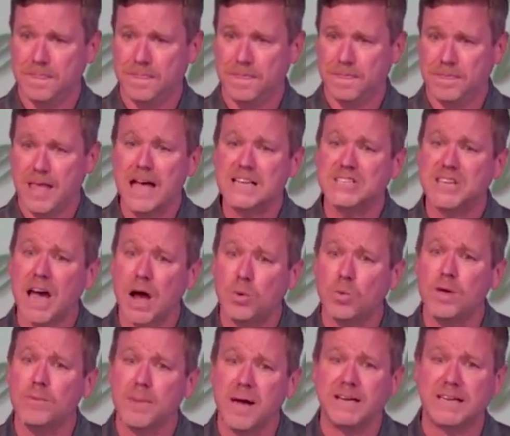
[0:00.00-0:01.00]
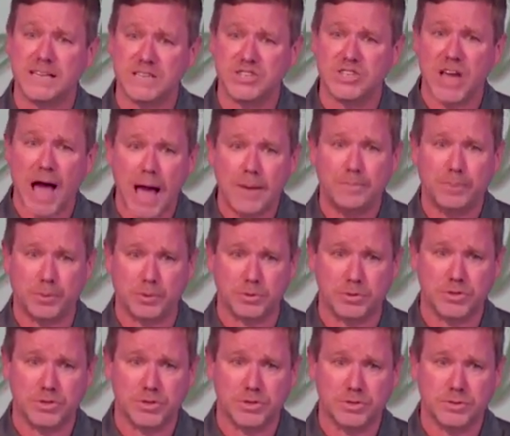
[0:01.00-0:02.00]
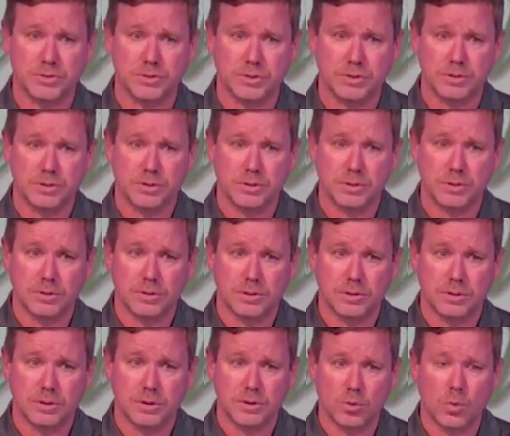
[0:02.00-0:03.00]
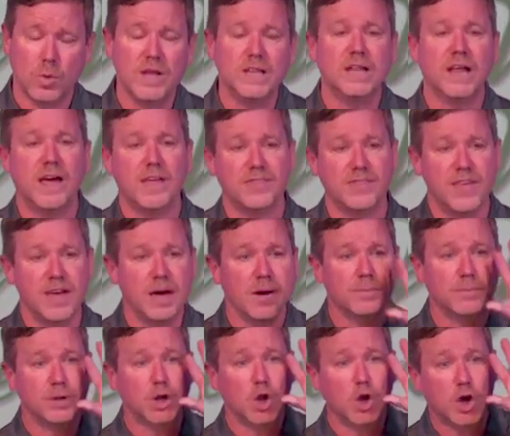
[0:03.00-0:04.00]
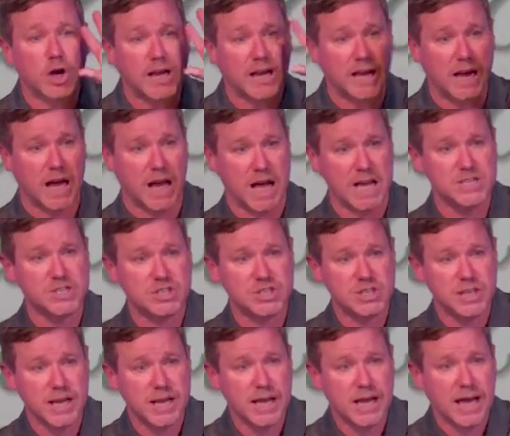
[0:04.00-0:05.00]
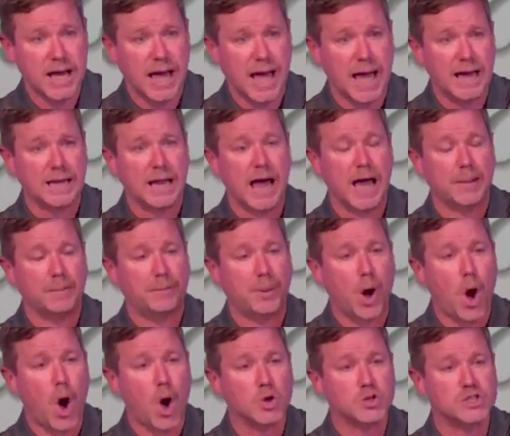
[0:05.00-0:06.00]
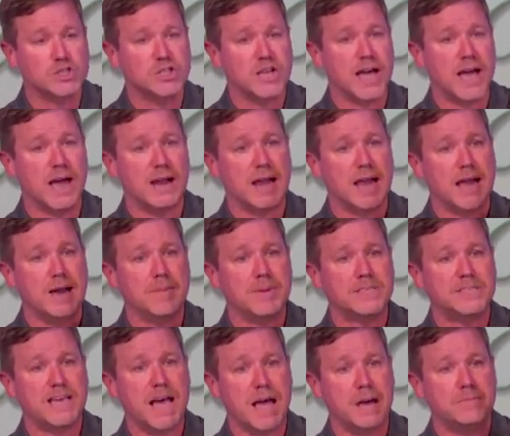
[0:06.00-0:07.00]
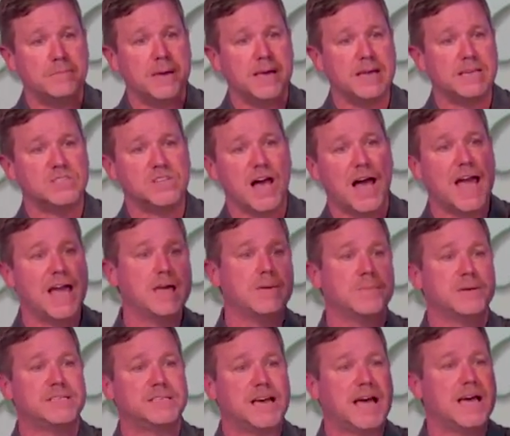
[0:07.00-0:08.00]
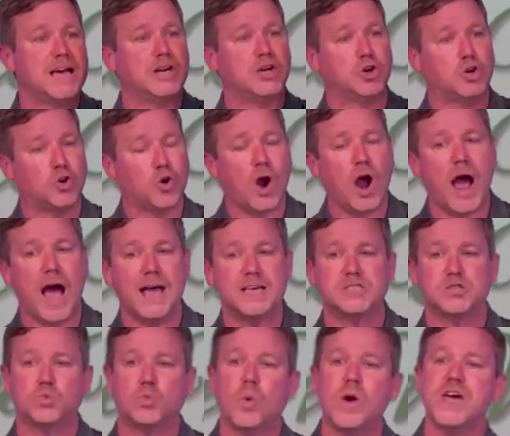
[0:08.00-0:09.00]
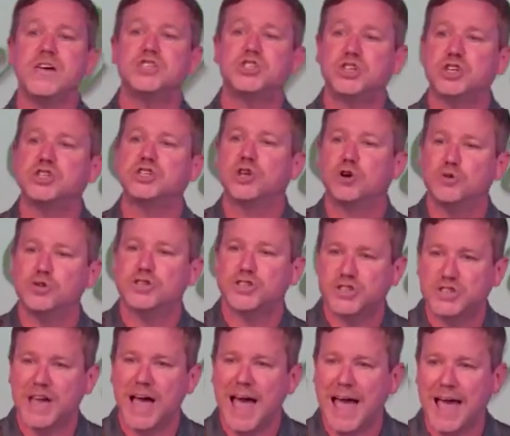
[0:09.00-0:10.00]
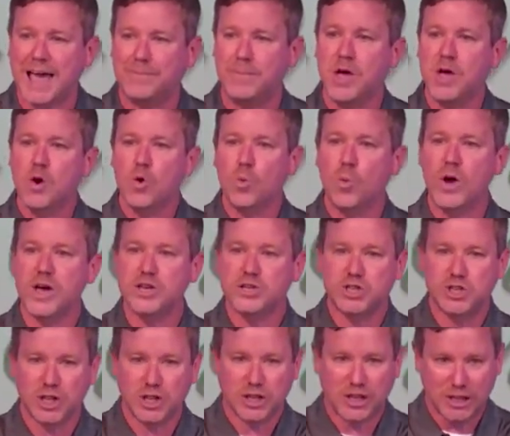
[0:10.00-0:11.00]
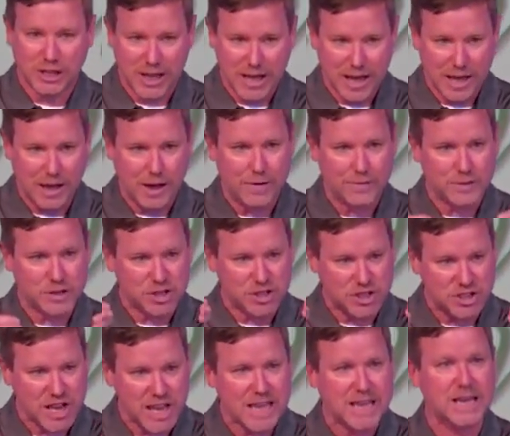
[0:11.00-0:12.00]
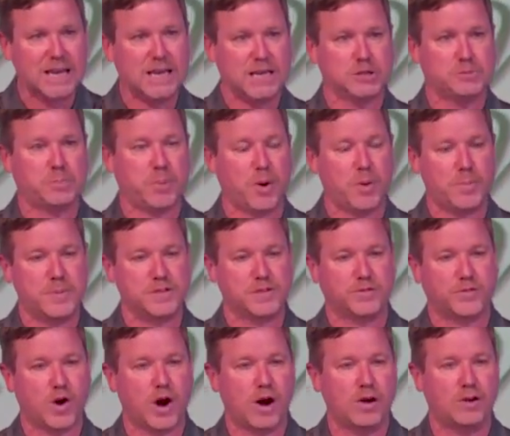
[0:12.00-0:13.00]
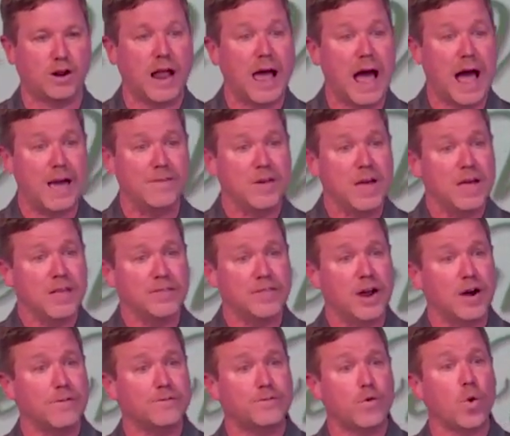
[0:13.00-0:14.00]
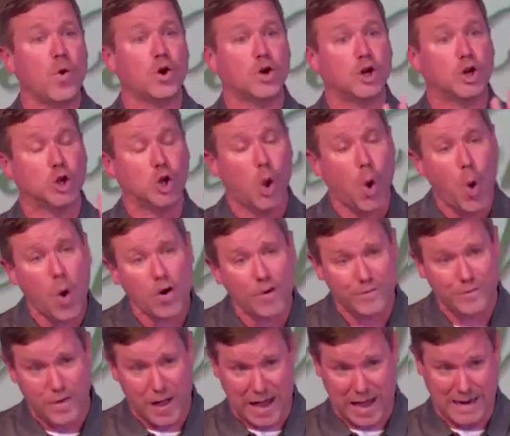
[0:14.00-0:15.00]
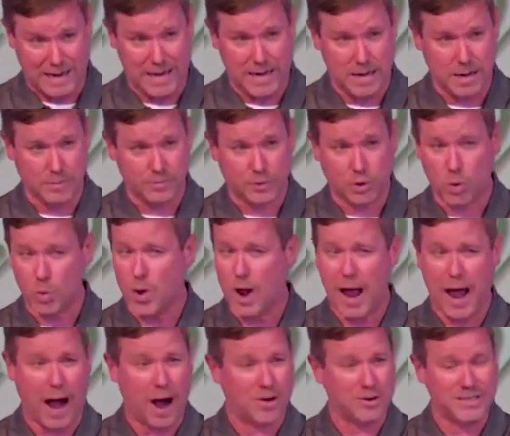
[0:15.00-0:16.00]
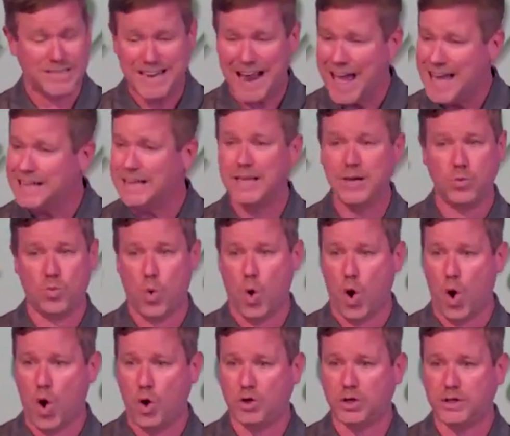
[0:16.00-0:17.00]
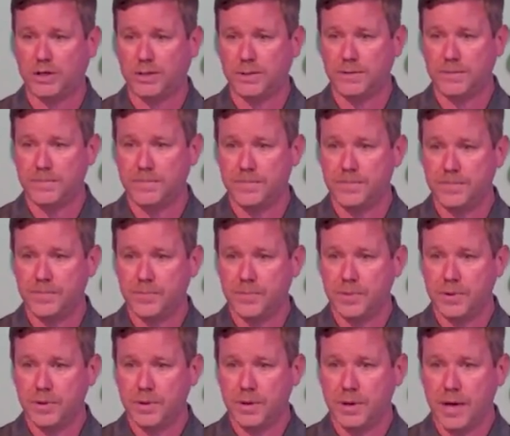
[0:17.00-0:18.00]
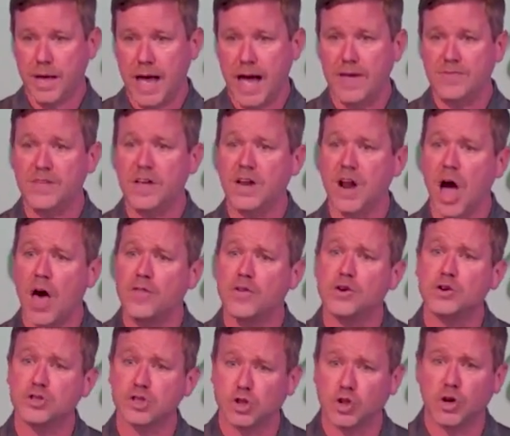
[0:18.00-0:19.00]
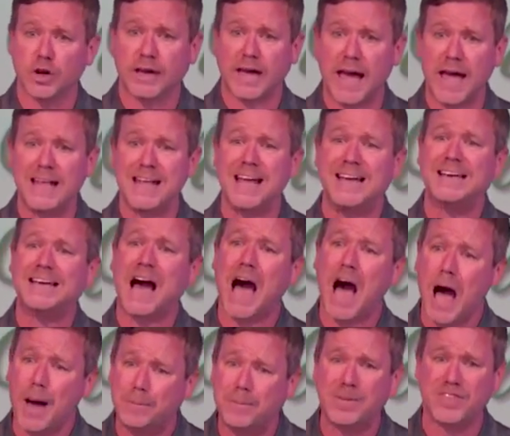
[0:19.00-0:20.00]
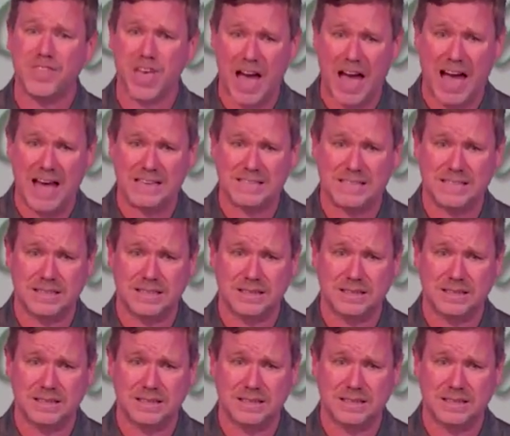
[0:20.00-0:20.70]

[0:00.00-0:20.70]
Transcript: That's how we make disciples. We let them look at us and like Paul said, imitate me as I imitate Christ, we should do the same. We should live seeking His purpose for our life, therefore glorifying Him through our daily walk. And then others look at and copy that.